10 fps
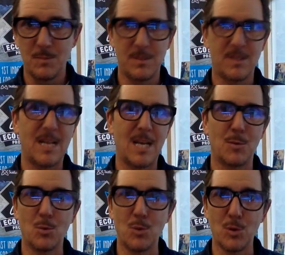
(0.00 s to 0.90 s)

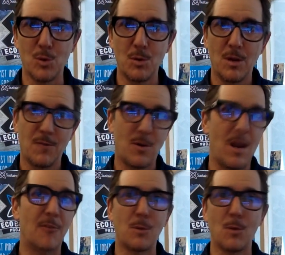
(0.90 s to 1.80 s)
sustainable world for
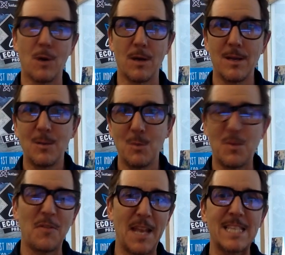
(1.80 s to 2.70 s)
everyone
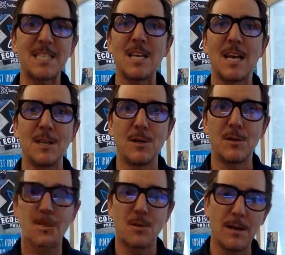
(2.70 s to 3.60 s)
within the next 10
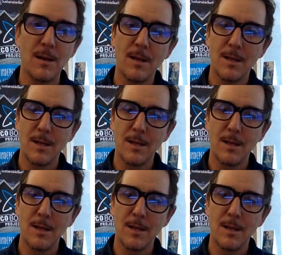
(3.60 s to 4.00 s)
years, right?